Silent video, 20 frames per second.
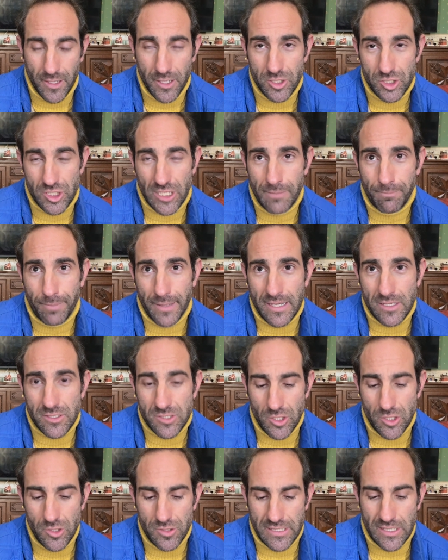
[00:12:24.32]
She beat
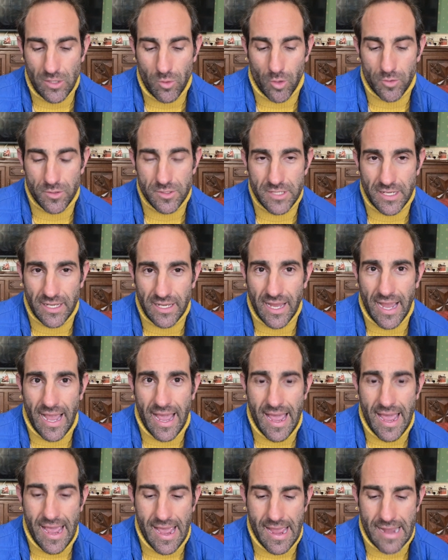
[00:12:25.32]
Tutti Quanti
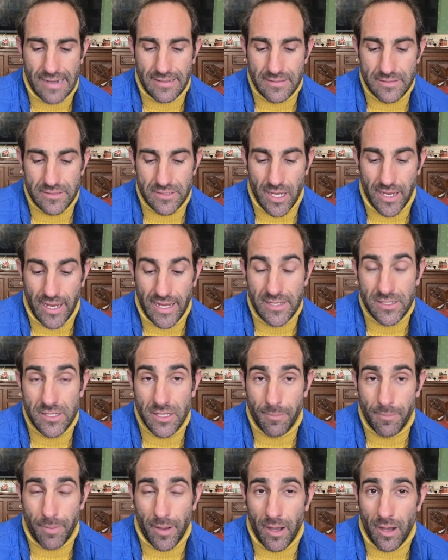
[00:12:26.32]
and Into
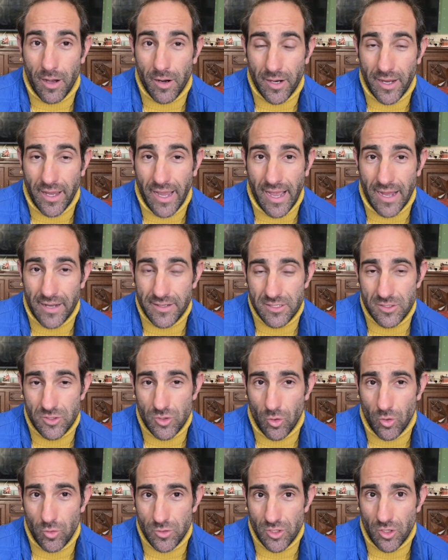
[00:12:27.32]
the Park at
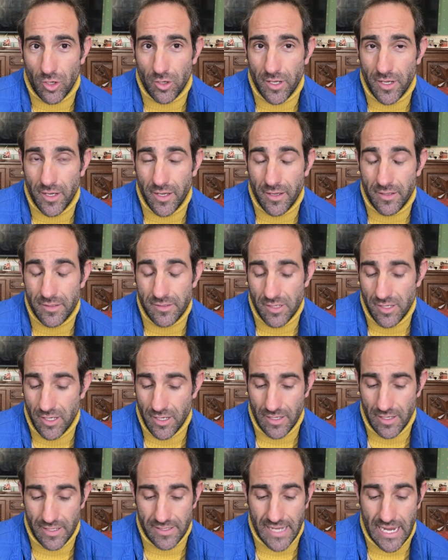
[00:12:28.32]
Taunton on her
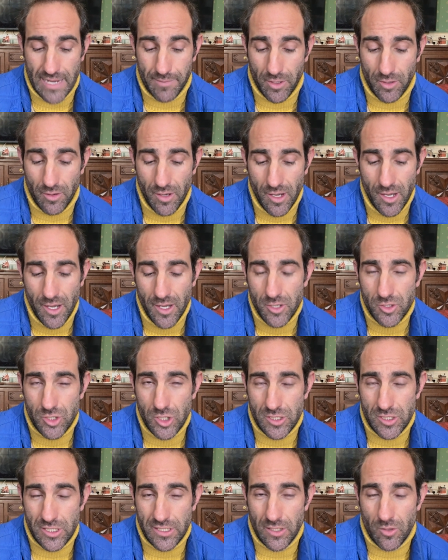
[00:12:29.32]
hurdling debut.
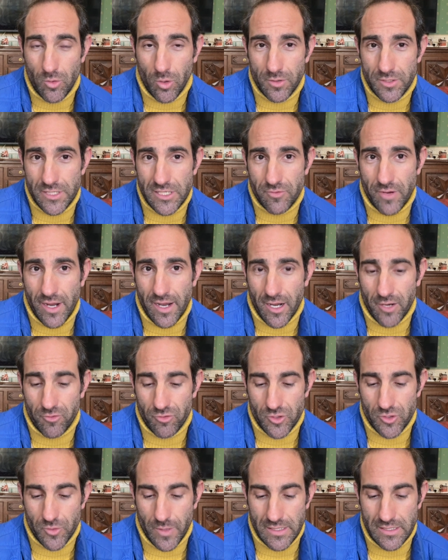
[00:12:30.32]
Tutti Quanti's rated
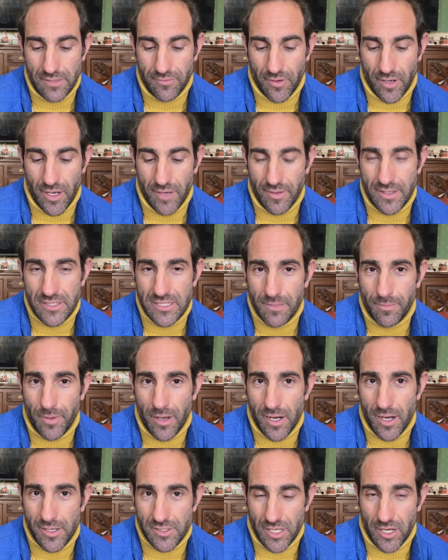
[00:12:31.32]
125, Into the
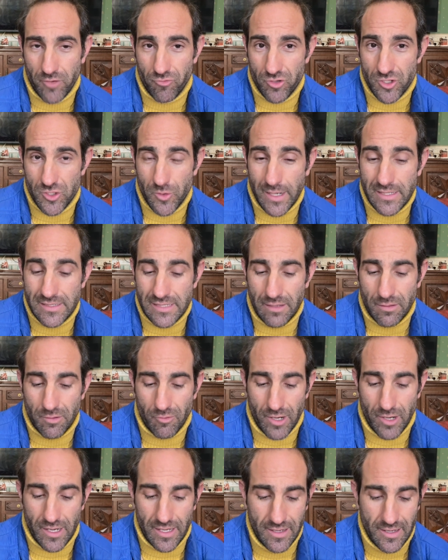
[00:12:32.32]
Park's
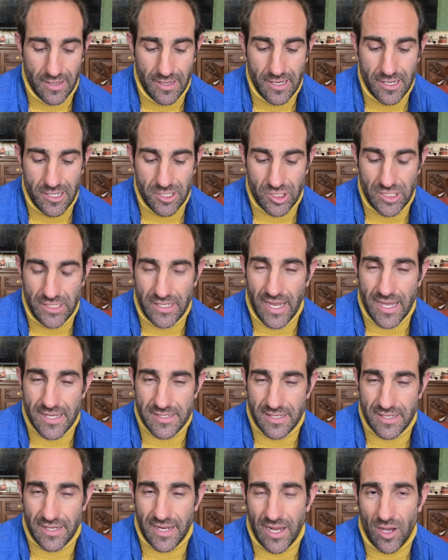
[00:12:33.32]
123. She
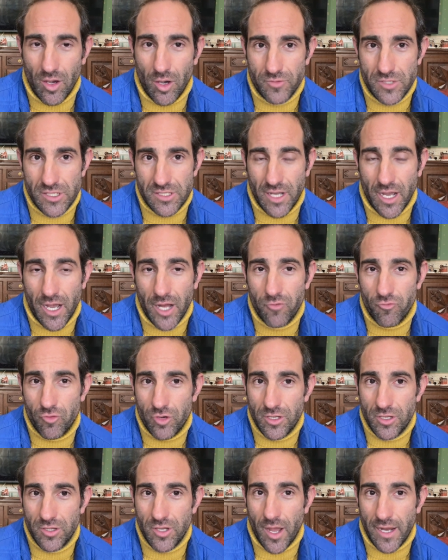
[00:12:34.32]
gets in here off just
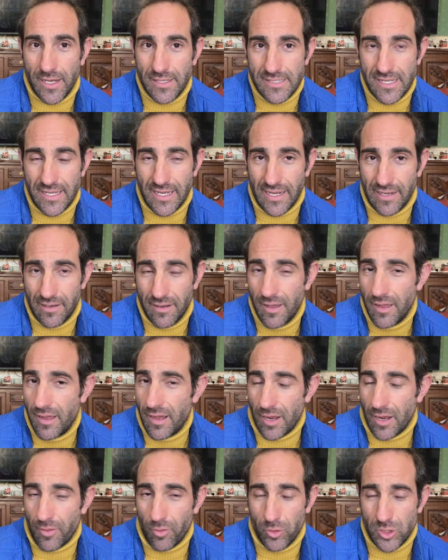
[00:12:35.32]
119.
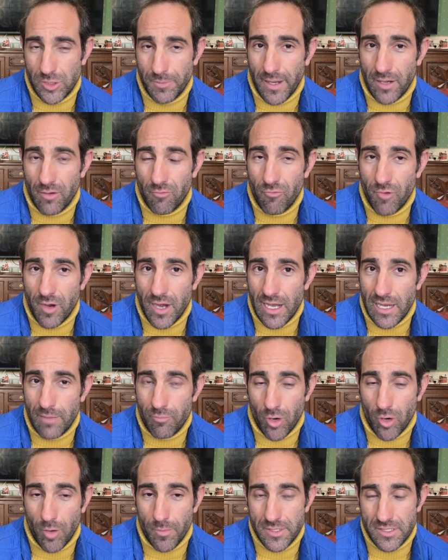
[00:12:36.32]
I thought she made a really
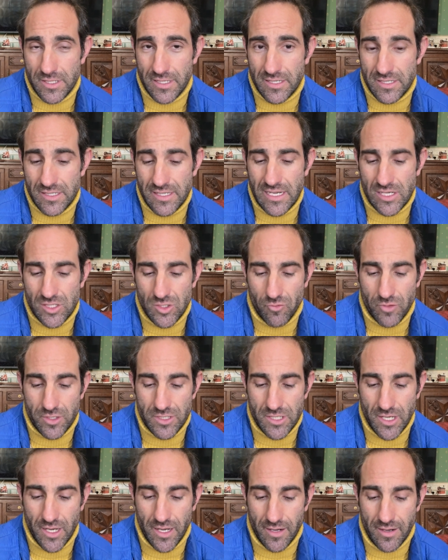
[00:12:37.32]
promising seasonal
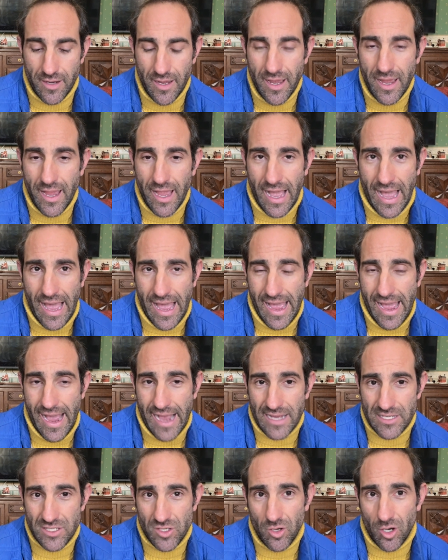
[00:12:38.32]
return at
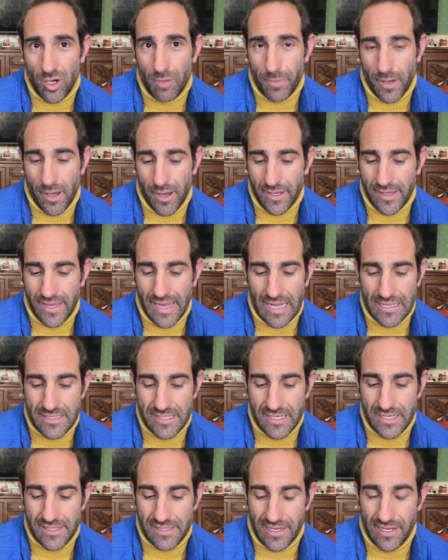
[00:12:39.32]
Ascot behind
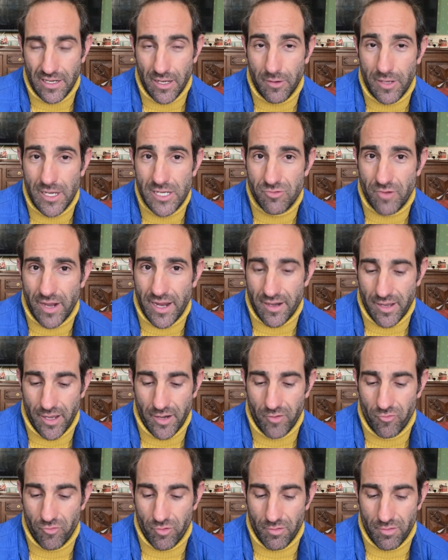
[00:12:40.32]
Celtic Dino. He's rated
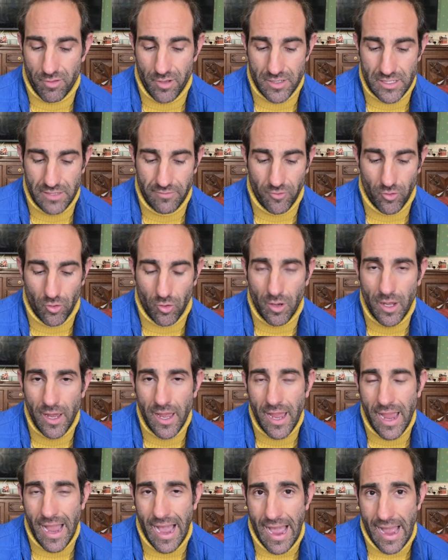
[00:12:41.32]
134.
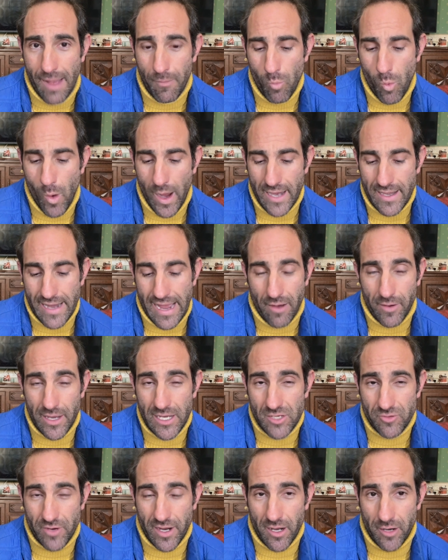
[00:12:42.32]
And Wade Out,
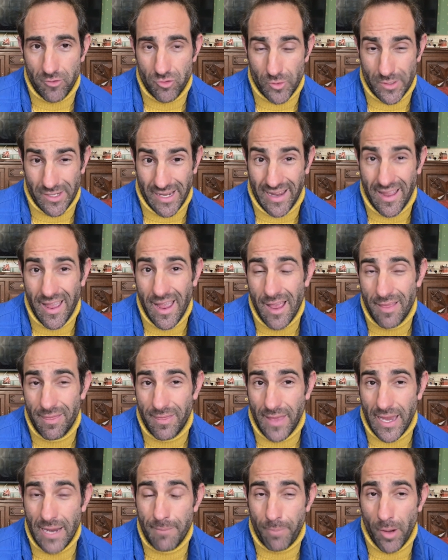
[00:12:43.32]
he's rated 128.
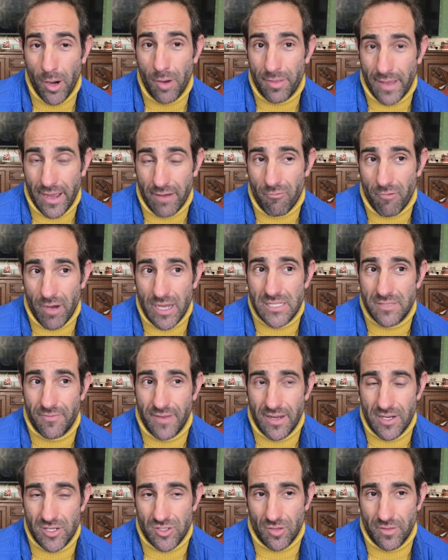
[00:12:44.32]
They both had race
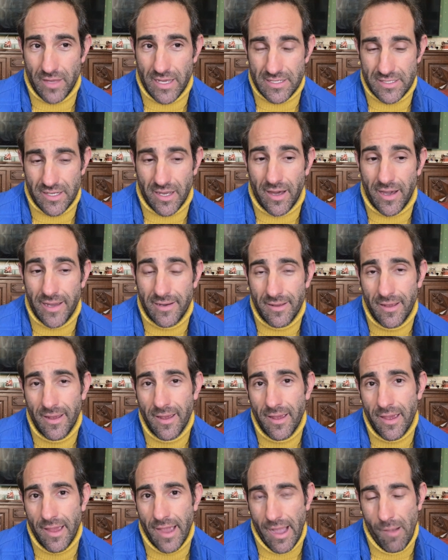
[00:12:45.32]
fitness on their side.
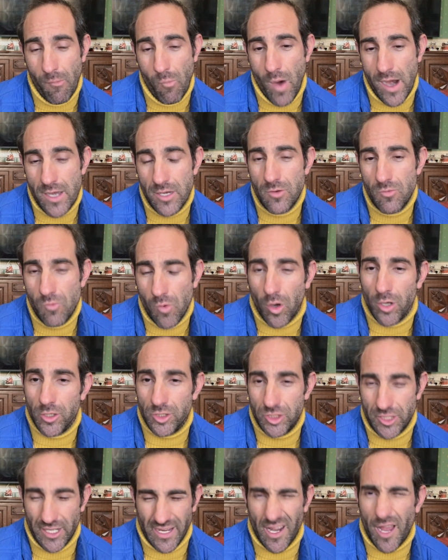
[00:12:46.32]
And when you
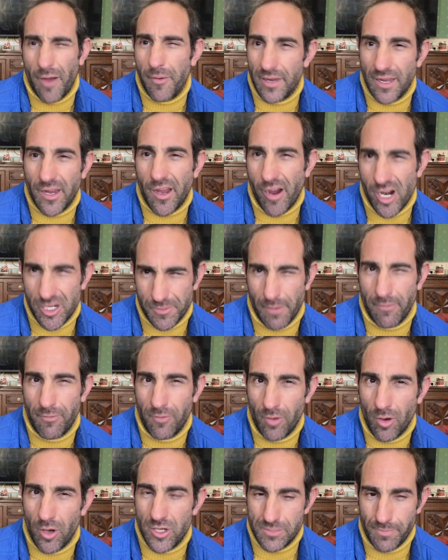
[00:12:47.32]
watch it, and I would encourage people, if
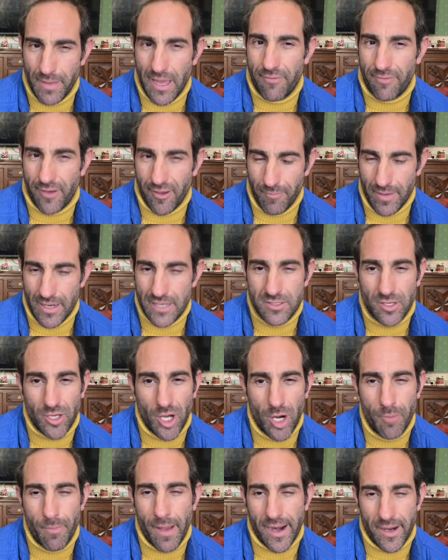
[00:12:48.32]
you've got spare 5 minutes,
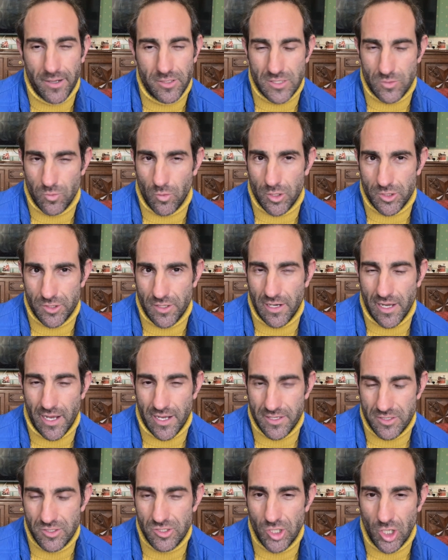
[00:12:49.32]
go back and just watch the
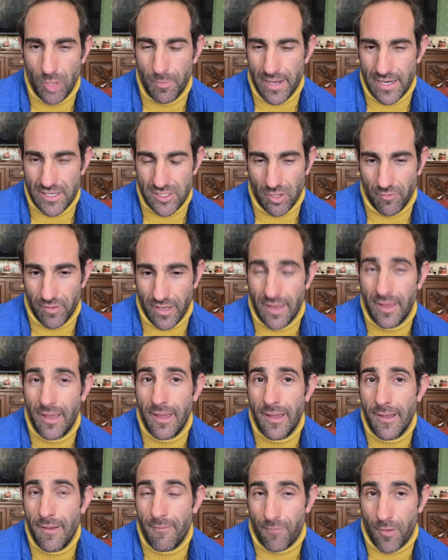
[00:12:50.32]
last 2 minutes of it.
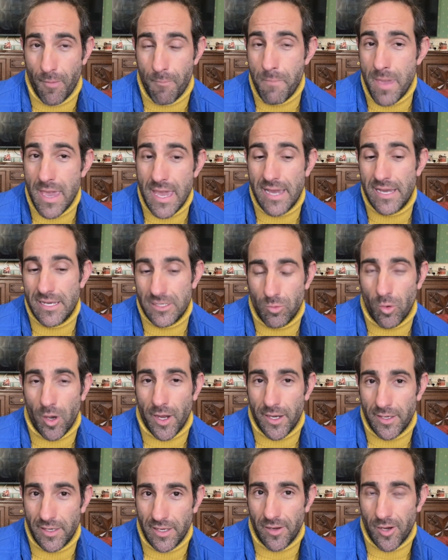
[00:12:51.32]
For me, it is
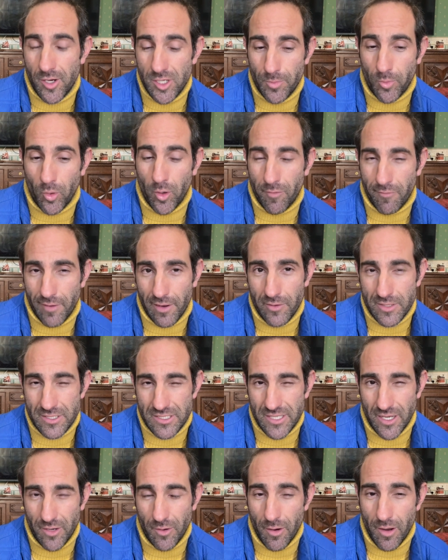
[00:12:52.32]
why Nico de Boinville was
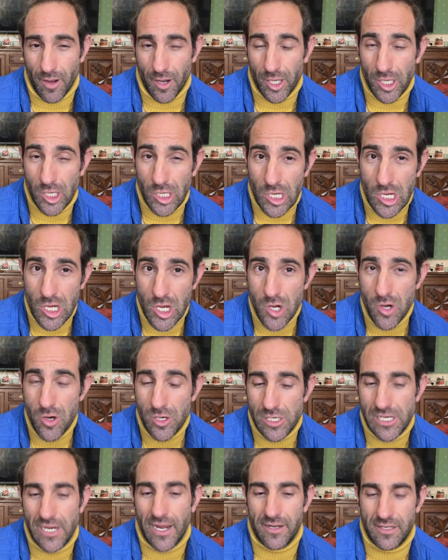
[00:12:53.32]
so
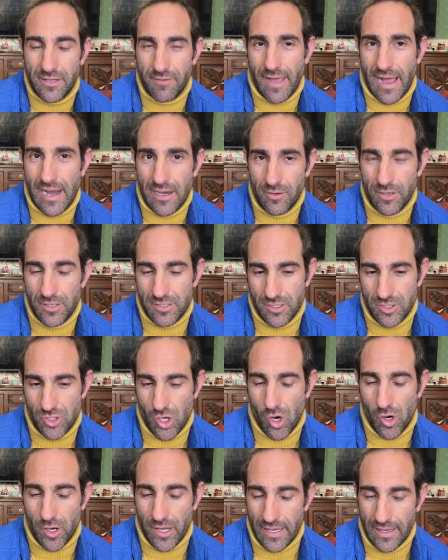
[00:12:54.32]
hugely undervalued as a
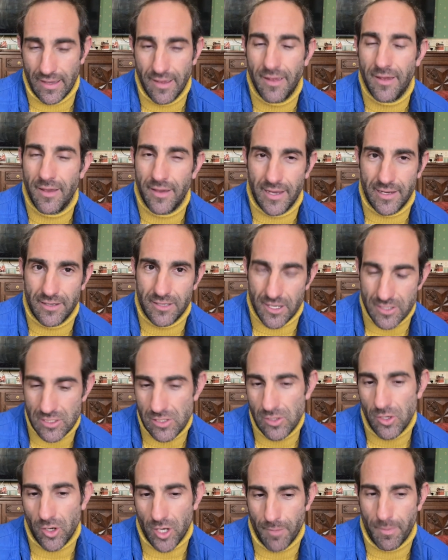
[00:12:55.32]
jockey. He does
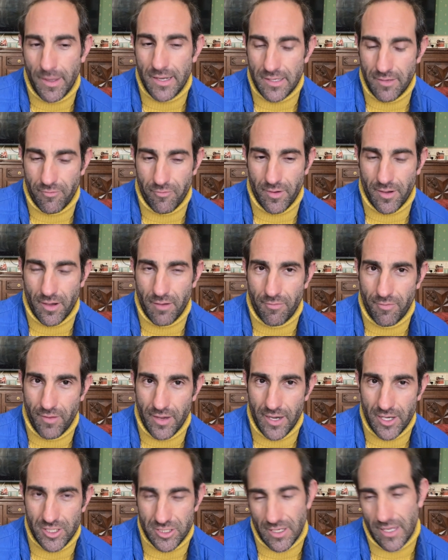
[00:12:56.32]
look a bit different in the
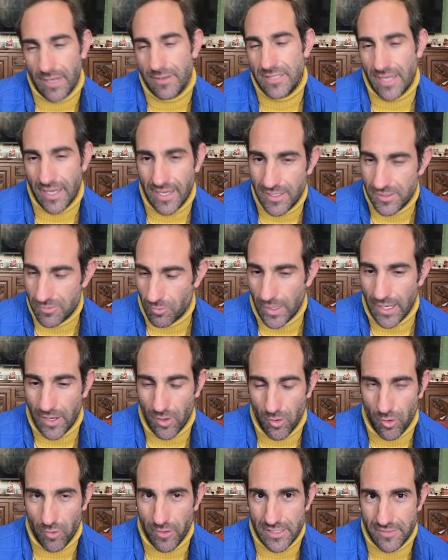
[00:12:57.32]
finish, and they say he's weak
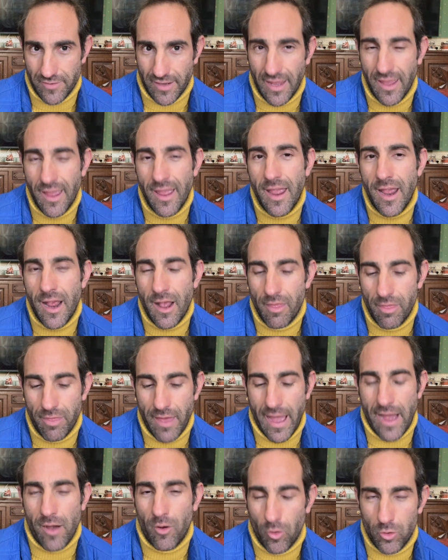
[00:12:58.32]
and all the rest of it.
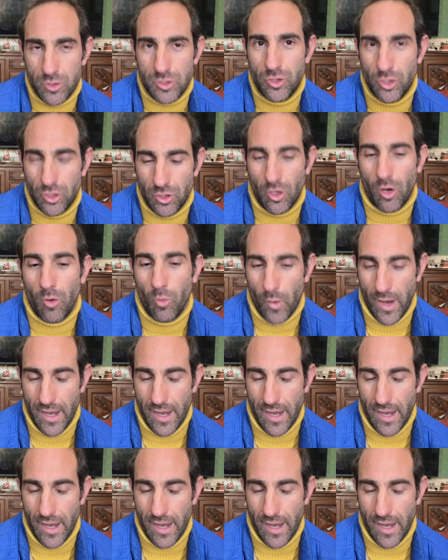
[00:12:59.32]
That horse could not